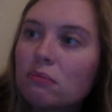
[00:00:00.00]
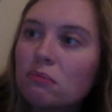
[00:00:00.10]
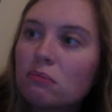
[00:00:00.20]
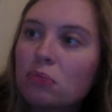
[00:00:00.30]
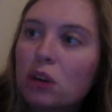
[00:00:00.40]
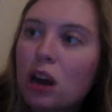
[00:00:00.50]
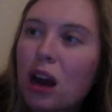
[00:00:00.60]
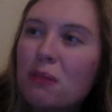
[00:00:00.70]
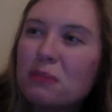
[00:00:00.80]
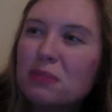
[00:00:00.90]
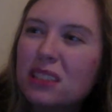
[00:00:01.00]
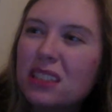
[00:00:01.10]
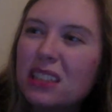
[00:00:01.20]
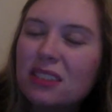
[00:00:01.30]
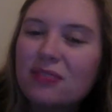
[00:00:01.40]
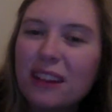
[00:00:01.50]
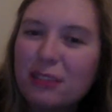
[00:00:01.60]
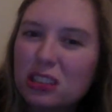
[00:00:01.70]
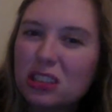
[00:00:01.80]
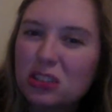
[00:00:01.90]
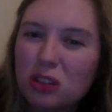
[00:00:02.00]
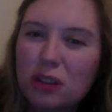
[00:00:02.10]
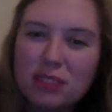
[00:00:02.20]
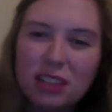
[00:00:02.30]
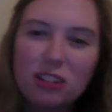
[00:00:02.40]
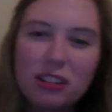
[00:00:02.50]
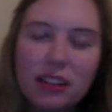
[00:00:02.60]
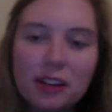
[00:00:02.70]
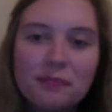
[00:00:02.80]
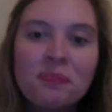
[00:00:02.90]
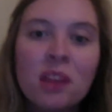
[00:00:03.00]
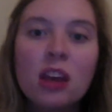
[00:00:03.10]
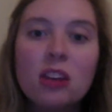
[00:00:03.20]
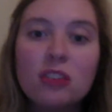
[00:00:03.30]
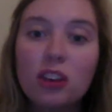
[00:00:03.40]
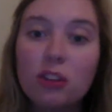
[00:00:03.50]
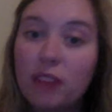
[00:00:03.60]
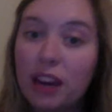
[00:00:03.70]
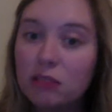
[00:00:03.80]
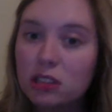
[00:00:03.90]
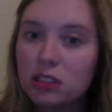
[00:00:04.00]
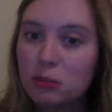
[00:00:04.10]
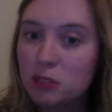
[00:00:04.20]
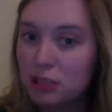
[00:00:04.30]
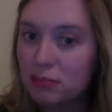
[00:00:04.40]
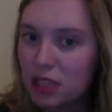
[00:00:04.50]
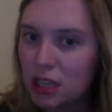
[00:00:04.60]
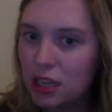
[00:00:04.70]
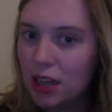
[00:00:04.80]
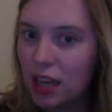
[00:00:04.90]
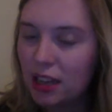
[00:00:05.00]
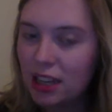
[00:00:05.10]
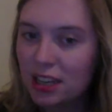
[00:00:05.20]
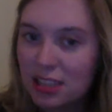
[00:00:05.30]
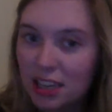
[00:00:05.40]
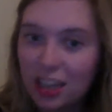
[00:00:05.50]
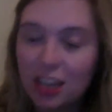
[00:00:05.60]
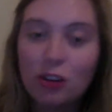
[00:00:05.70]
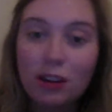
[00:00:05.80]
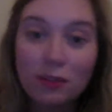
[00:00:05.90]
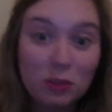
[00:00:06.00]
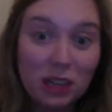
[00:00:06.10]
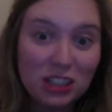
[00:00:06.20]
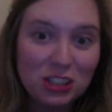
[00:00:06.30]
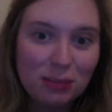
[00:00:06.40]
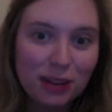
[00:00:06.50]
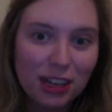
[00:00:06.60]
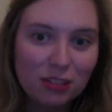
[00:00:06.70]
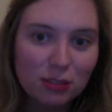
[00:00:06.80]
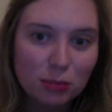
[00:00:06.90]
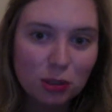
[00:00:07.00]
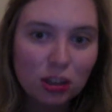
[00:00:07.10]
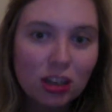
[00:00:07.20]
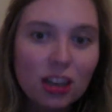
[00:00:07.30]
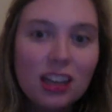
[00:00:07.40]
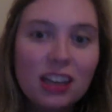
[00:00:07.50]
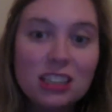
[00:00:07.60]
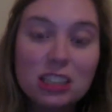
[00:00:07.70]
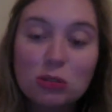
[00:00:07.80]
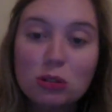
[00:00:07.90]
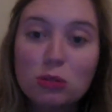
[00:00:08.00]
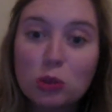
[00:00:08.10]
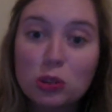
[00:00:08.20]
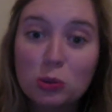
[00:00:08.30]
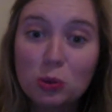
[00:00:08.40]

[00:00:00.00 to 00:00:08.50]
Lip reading: probably 5 or 6 drops that are in there. So that one is almost empty. And like I said, you'll have to wait until my November Essential Rewards order